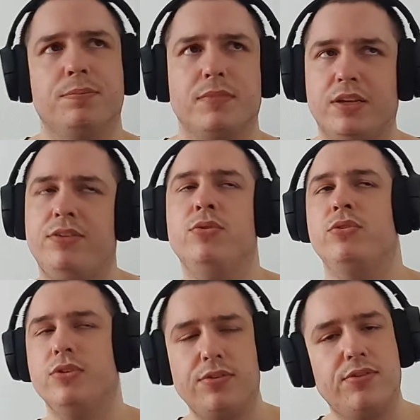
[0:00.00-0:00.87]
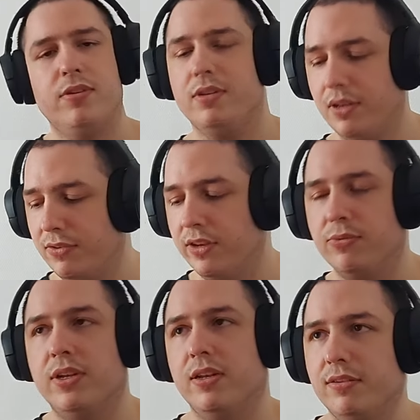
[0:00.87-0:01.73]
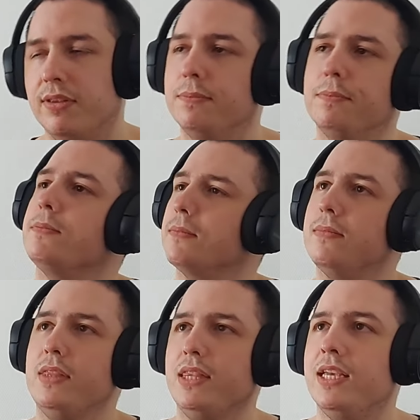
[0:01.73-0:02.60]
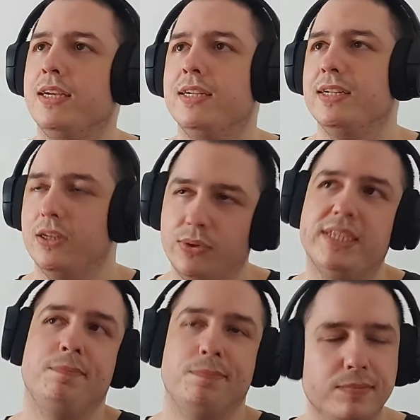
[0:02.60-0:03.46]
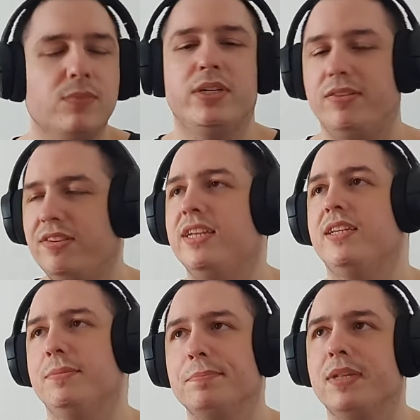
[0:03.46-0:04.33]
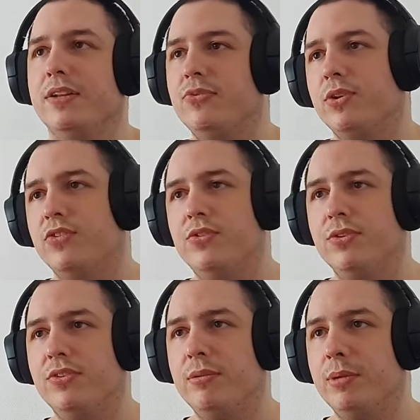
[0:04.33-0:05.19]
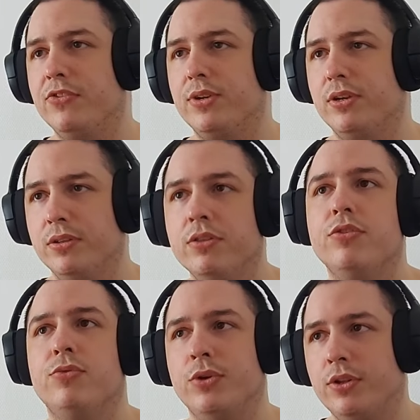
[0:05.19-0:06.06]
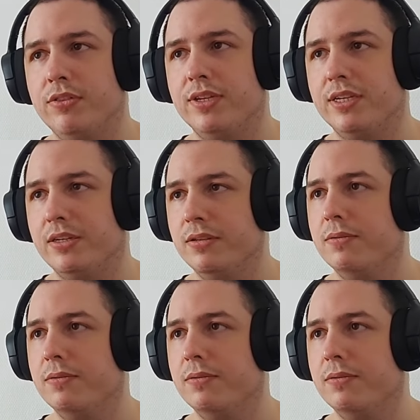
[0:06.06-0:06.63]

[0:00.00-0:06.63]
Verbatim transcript: Is it August? I think that's what it is. Okay, well, sick. Let's watch the sibling trailer, The Road Not Taken.